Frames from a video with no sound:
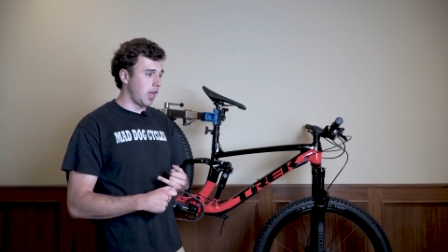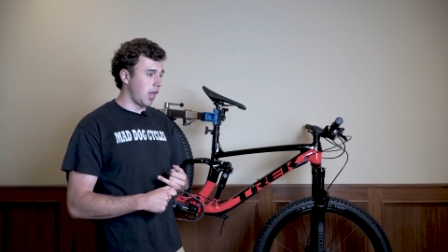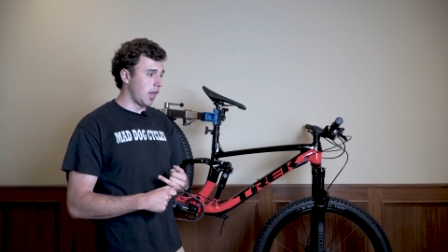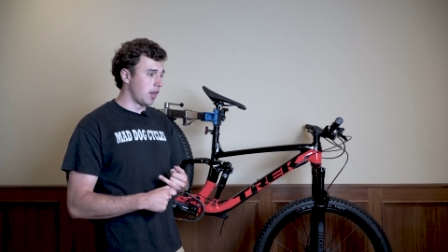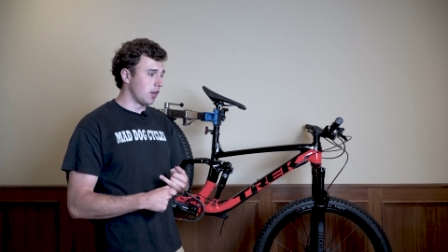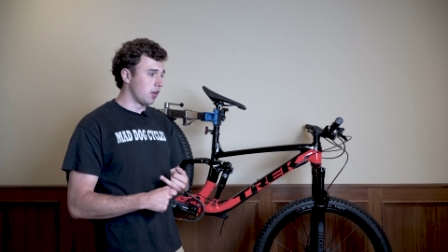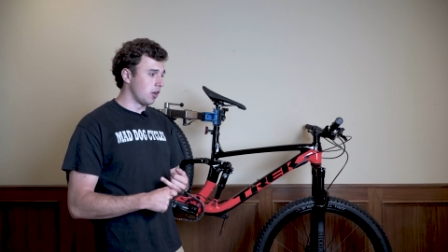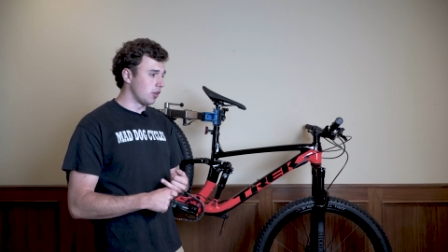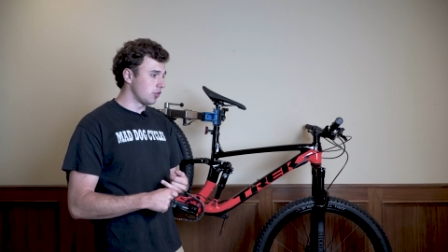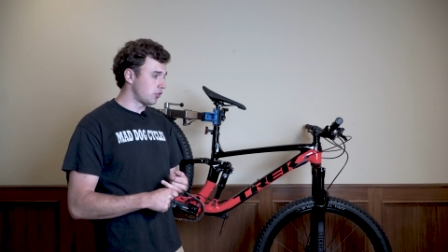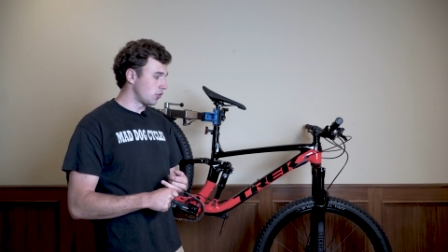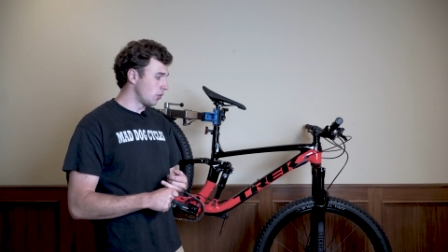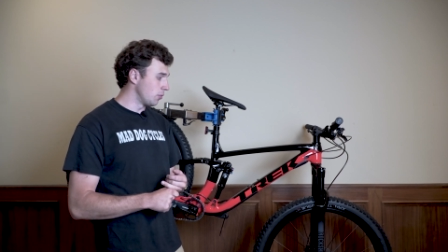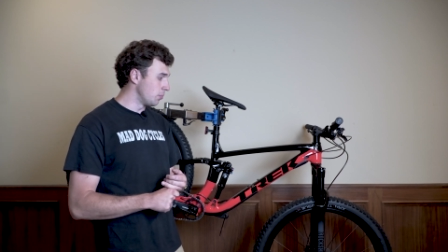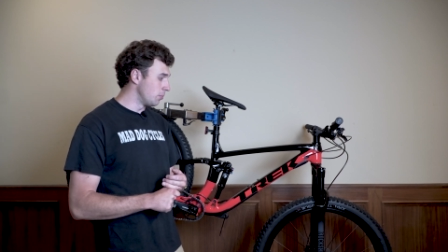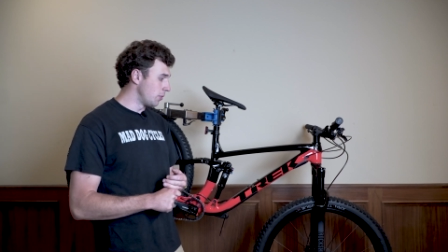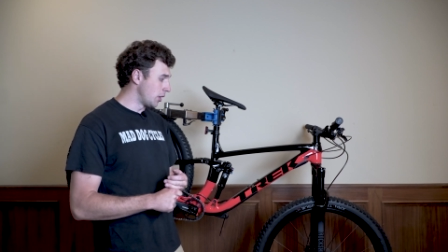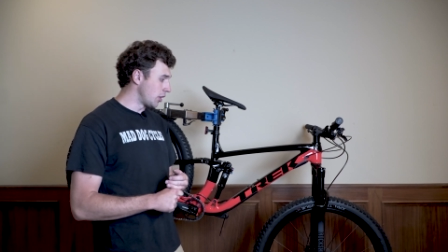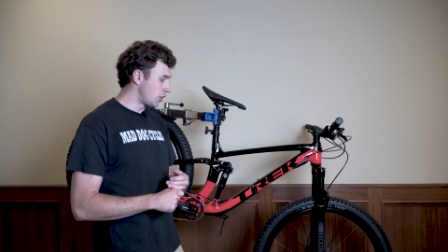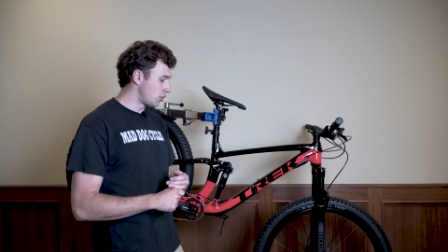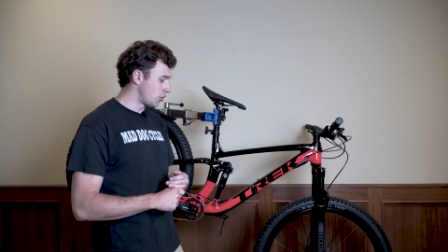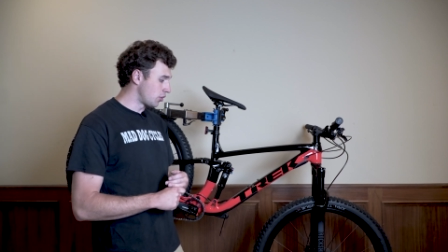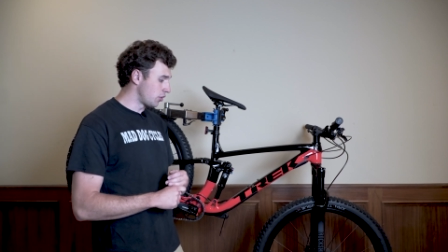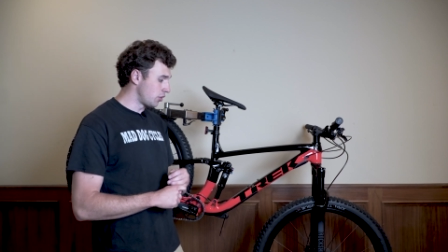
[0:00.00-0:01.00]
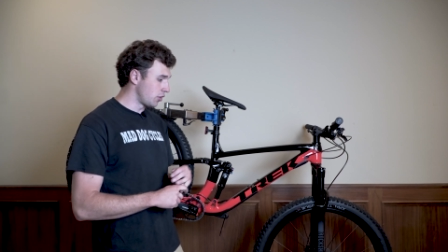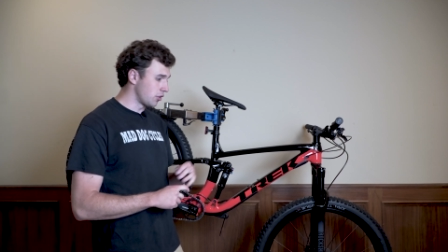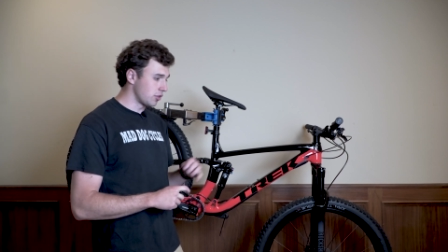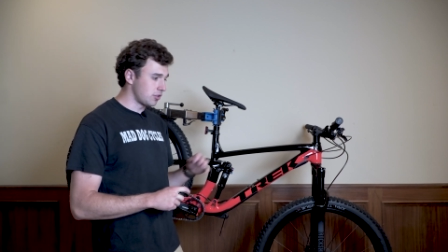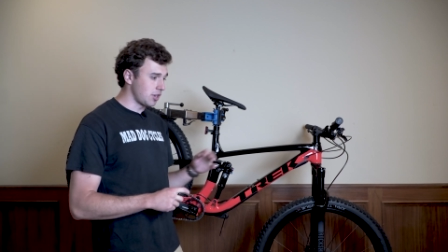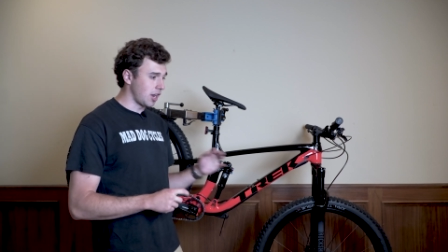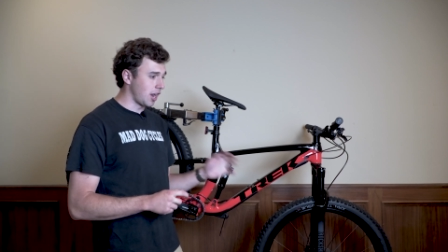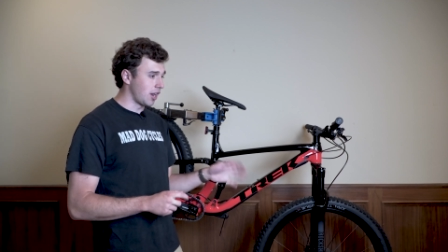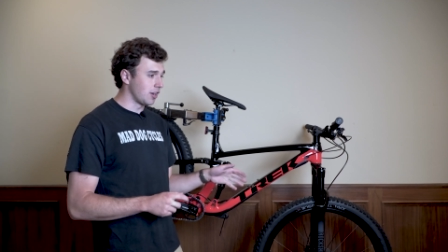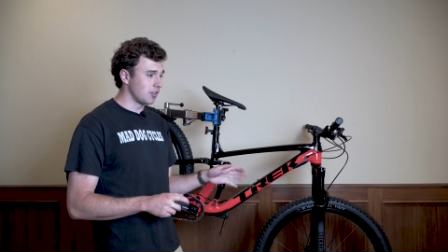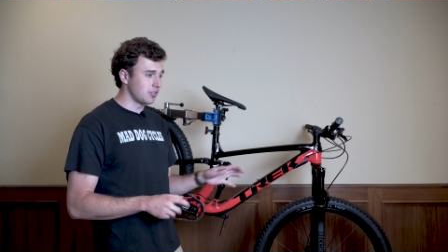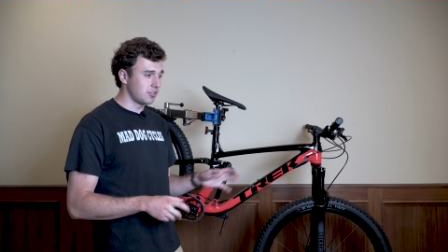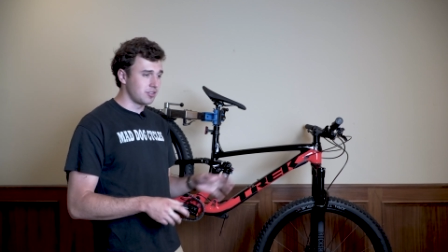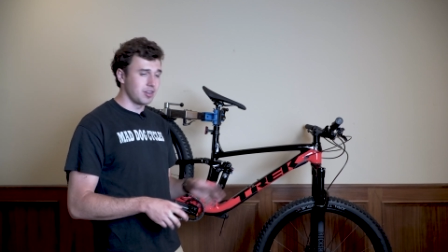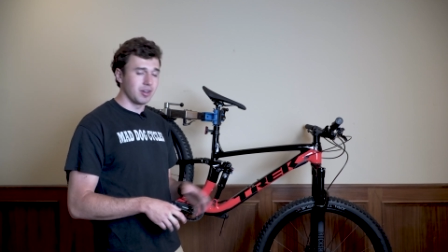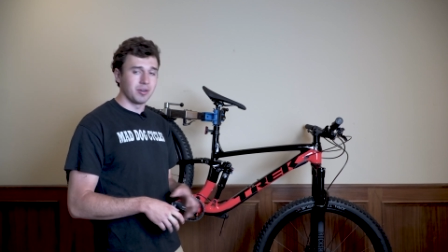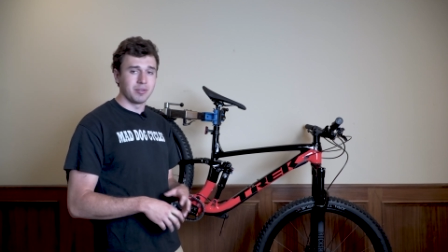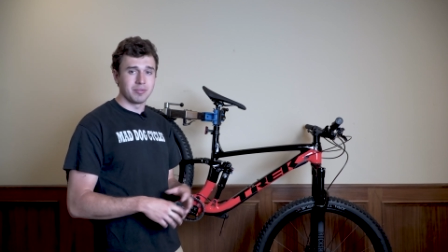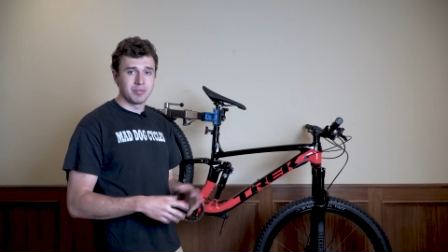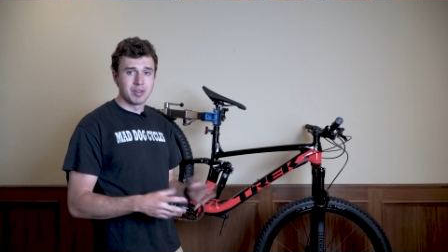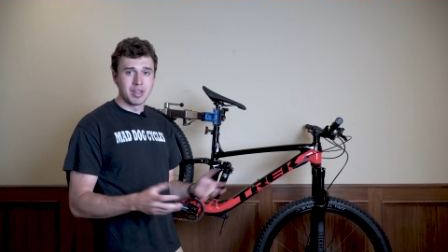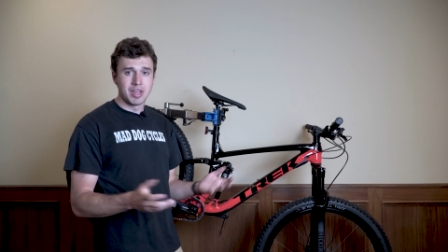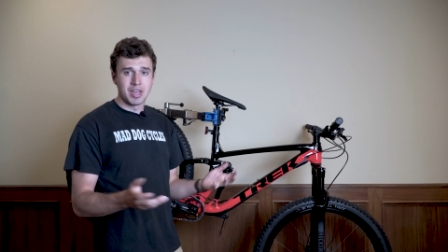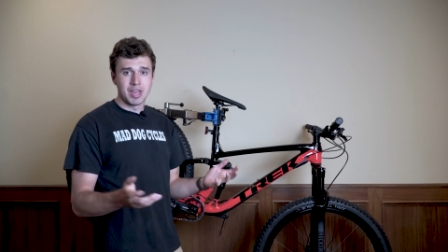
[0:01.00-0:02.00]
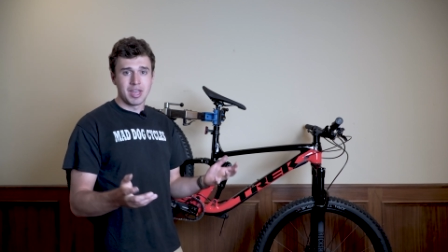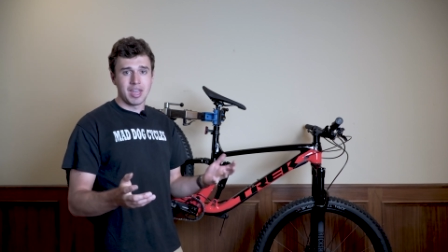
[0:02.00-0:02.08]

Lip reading: and it also makes sure that your tires don't